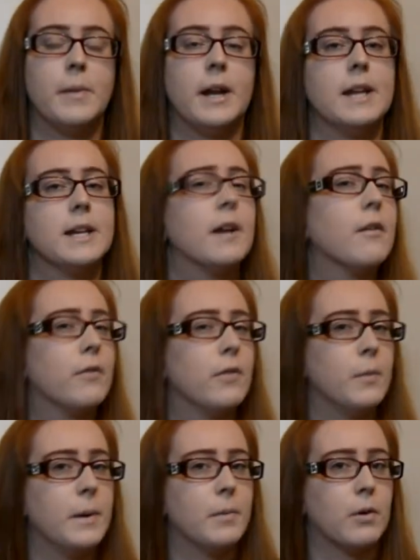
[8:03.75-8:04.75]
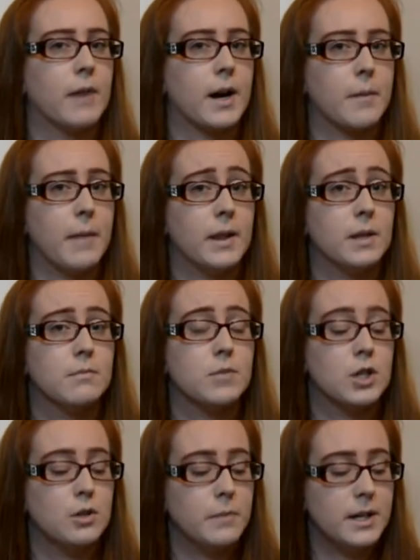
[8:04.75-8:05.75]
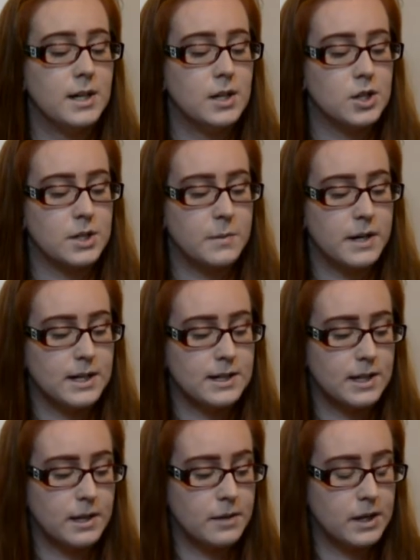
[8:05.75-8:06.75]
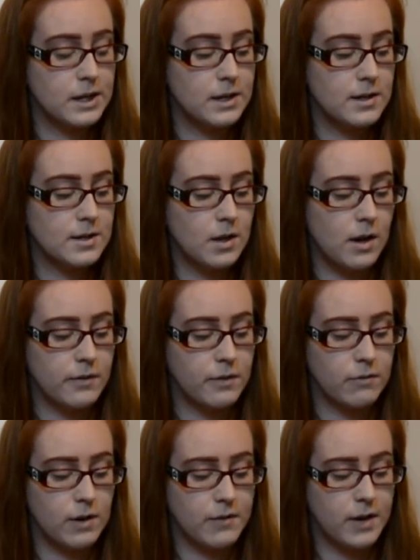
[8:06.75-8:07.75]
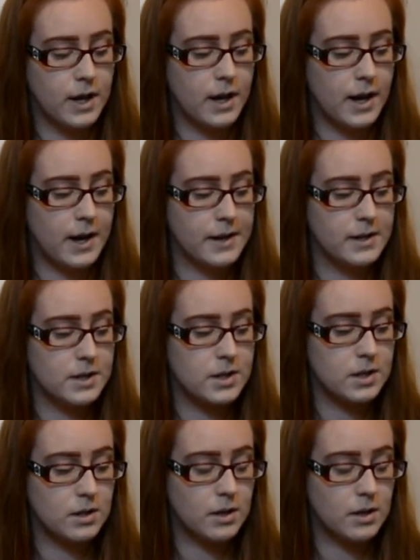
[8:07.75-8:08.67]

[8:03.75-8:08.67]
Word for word: but I did have a few people recommend them to me just because they were soft and fluffy, and